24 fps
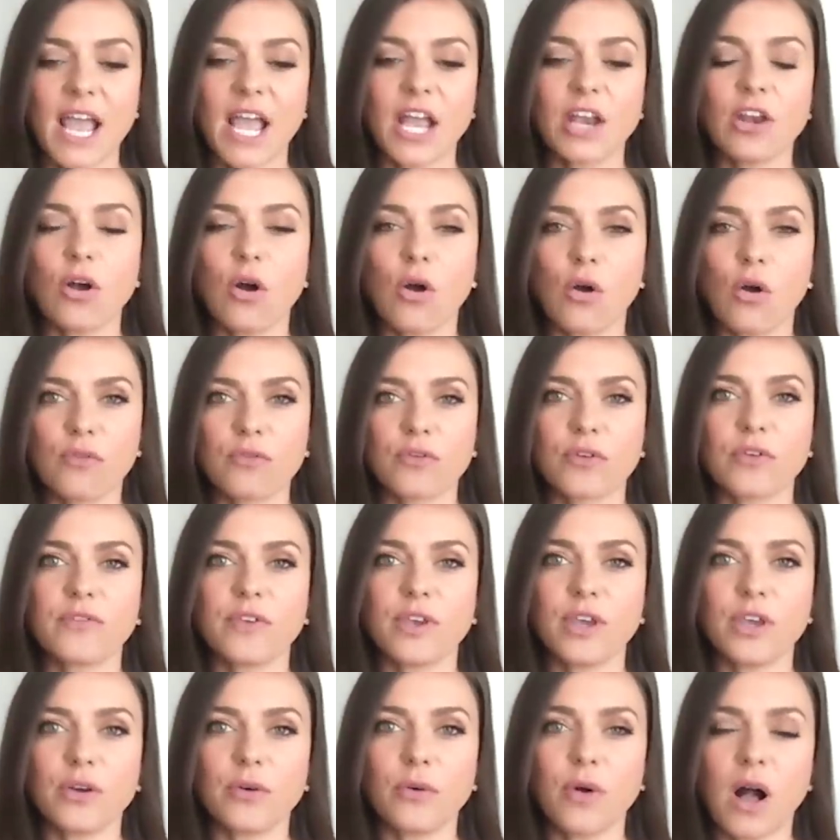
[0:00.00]
an
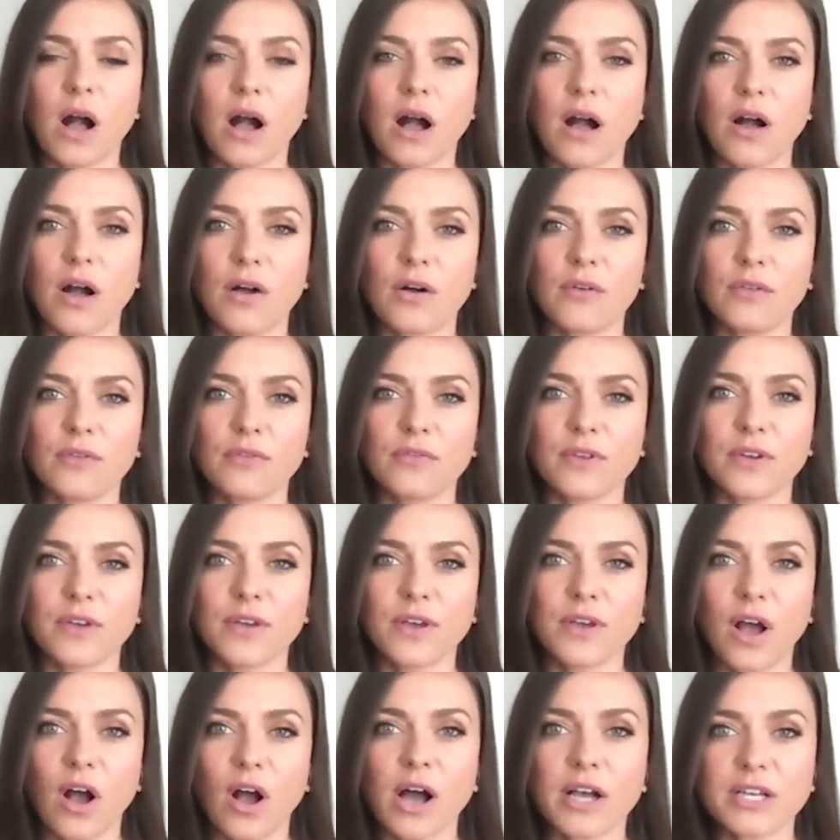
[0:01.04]
overview of
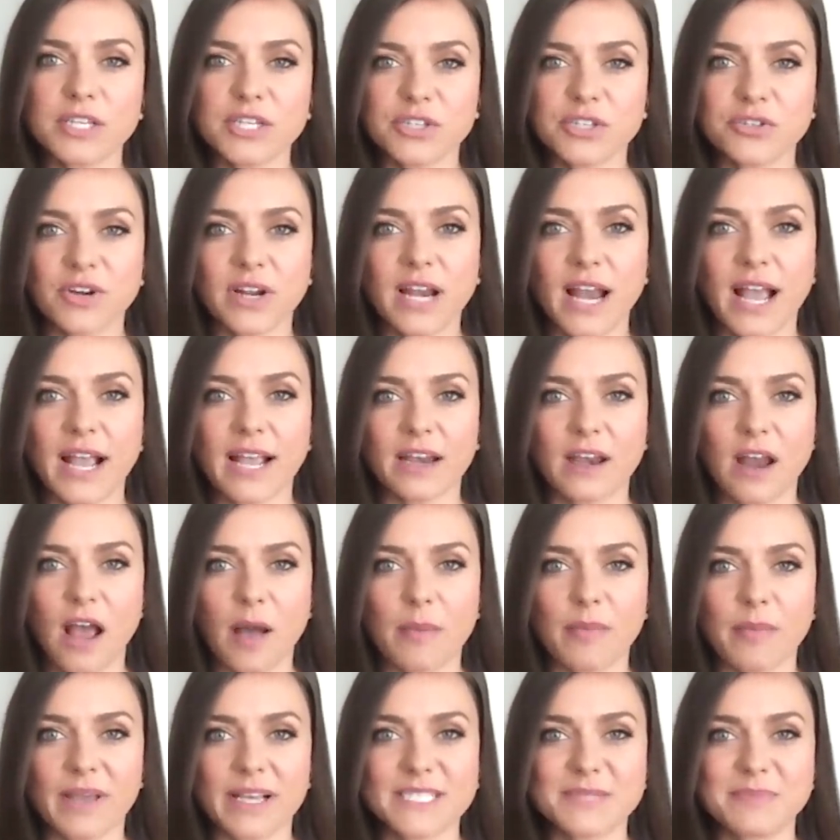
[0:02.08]
Austrian
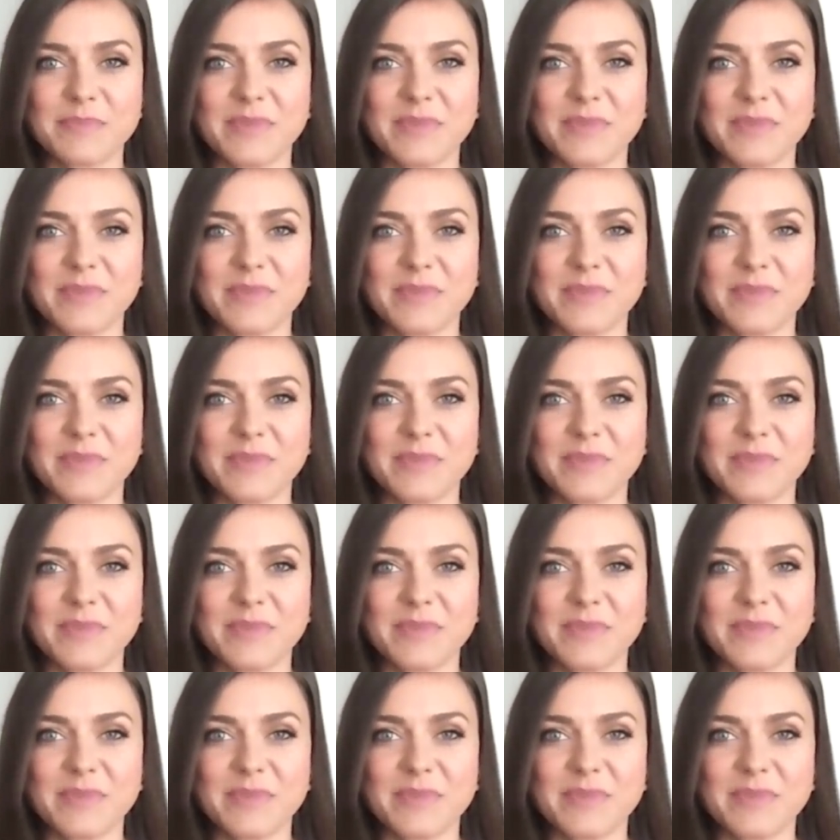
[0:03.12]
economics?